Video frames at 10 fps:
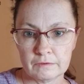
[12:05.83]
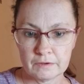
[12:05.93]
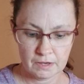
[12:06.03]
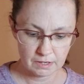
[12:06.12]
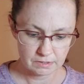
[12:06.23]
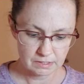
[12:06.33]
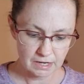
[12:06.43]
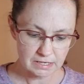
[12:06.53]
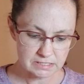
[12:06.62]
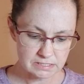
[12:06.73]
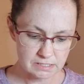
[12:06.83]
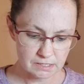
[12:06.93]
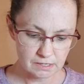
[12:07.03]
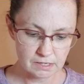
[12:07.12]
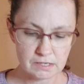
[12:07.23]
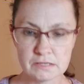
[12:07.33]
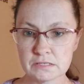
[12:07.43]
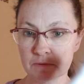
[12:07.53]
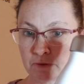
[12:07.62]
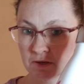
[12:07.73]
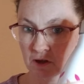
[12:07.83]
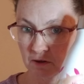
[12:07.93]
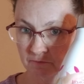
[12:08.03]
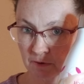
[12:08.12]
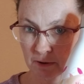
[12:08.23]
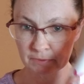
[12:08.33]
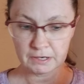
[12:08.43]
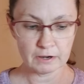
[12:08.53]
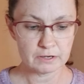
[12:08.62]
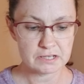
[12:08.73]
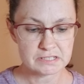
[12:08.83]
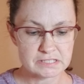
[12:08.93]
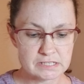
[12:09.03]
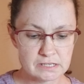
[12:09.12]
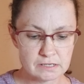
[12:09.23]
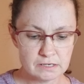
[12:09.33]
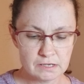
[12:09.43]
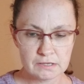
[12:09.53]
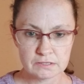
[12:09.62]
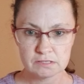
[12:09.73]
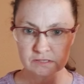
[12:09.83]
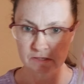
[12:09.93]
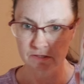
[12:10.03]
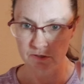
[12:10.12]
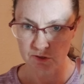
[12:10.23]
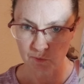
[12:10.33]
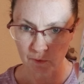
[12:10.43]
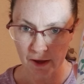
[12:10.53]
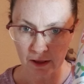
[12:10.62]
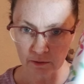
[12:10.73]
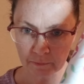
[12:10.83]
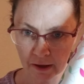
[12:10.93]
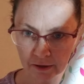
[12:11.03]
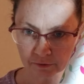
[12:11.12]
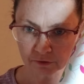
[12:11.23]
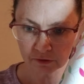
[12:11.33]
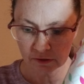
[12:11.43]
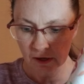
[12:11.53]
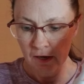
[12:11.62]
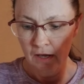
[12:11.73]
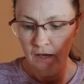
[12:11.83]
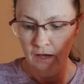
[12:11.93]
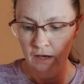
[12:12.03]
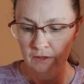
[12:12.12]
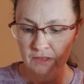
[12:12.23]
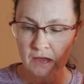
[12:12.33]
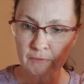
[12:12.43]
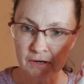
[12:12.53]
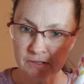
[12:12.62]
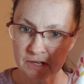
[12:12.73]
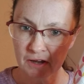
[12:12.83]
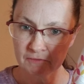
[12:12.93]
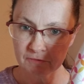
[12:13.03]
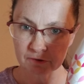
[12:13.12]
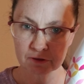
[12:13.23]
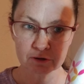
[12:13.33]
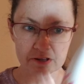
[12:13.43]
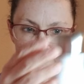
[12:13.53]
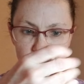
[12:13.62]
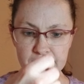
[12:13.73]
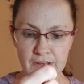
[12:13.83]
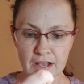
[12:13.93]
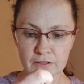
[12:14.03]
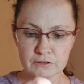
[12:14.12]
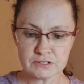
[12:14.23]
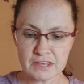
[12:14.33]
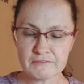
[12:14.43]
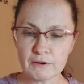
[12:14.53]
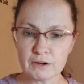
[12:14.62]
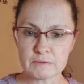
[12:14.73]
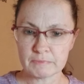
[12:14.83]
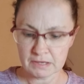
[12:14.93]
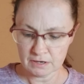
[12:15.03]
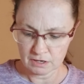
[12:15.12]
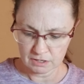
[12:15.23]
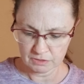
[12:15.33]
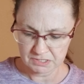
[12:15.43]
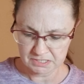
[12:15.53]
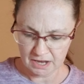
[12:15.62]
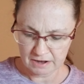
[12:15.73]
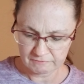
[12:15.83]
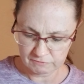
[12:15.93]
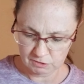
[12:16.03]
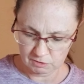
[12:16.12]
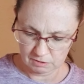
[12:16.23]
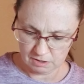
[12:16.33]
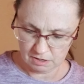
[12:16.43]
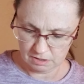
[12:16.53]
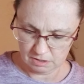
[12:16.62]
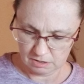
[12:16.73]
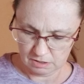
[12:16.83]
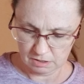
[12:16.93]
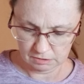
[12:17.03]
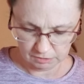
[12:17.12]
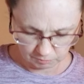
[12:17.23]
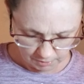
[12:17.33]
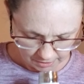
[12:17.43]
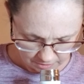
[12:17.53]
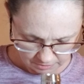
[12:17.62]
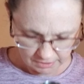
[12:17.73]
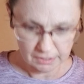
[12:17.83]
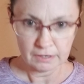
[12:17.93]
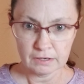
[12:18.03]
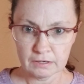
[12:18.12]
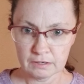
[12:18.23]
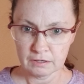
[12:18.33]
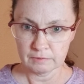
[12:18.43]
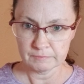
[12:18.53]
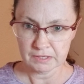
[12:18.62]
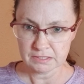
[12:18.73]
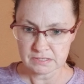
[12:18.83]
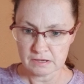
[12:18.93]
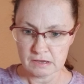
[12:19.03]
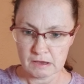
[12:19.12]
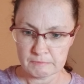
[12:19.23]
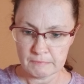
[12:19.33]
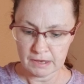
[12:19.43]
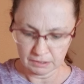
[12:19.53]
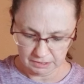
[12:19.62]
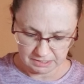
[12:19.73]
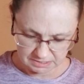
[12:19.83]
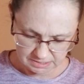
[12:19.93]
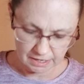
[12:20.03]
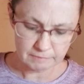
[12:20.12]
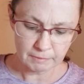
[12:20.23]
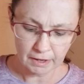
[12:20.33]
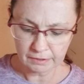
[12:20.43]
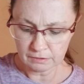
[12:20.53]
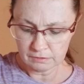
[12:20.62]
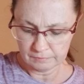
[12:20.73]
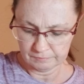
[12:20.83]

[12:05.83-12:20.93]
Okay, the next thing is something y'all have probably already seen. This is the Swell bottle. They retail for $35. They've already been on the site for a little while. It's a metal inside bottle,